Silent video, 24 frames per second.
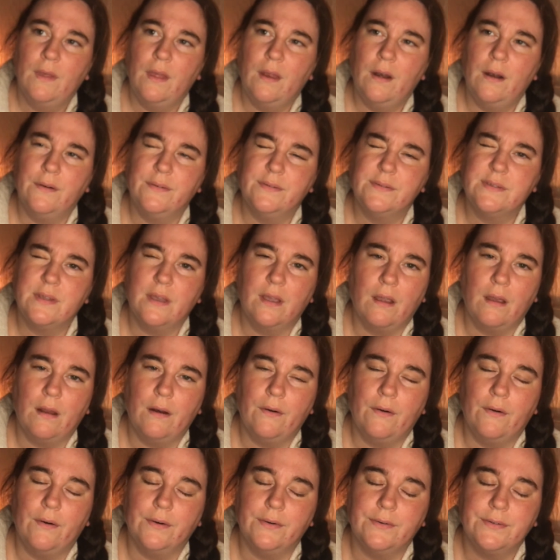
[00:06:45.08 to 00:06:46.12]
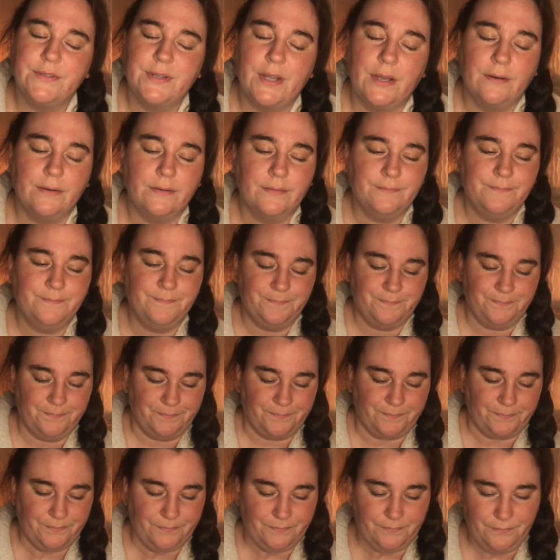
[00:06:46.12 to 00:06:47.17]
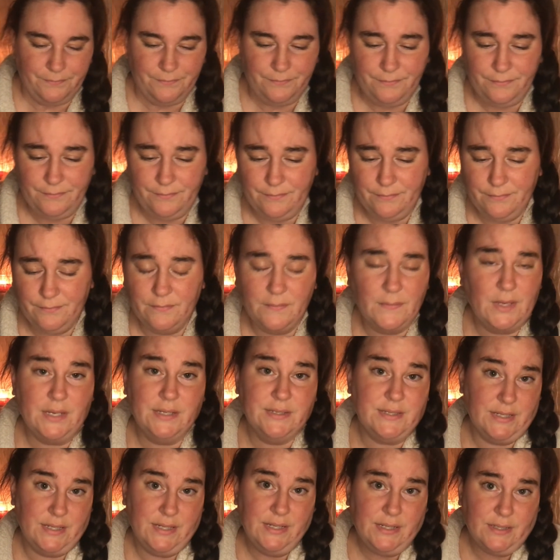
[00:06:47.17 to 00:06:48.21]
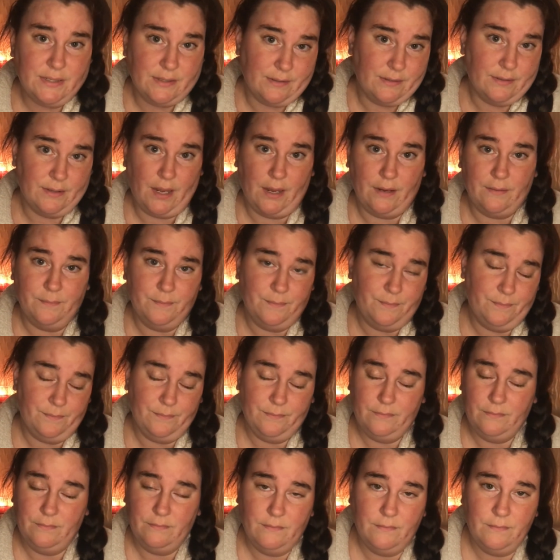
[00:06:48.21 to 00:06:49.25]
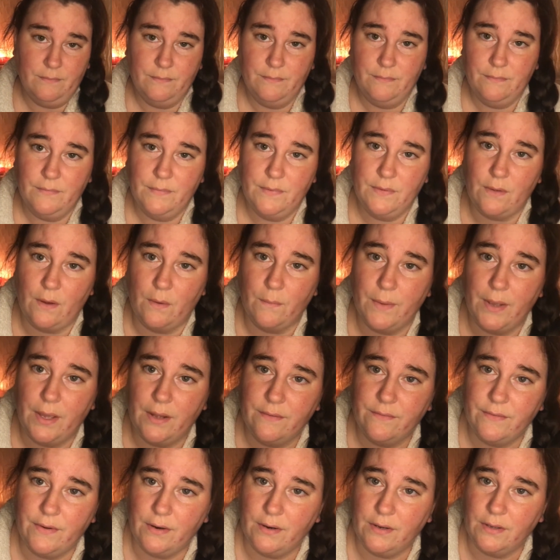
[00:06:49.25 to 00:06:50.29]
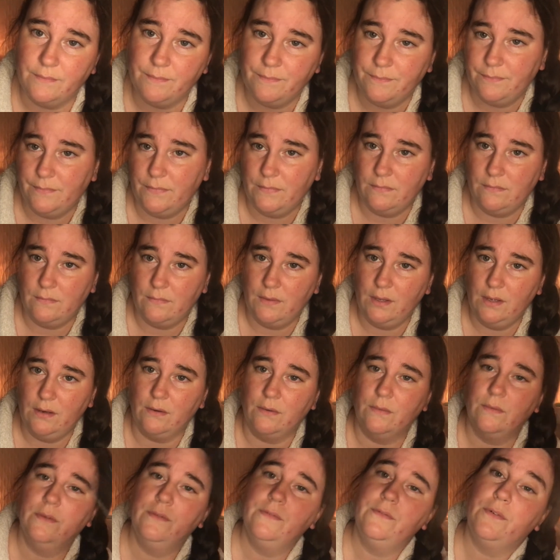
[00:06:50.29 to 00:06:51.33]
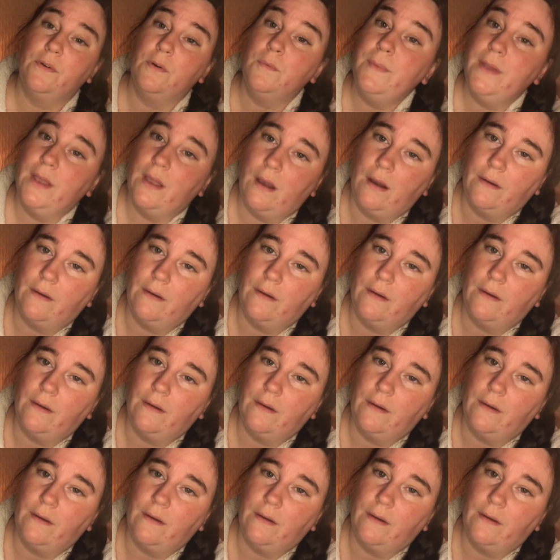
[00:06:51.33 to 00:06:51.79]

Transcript: And I was like, I don't understand. Because he didn't. I thought we had a very, affirming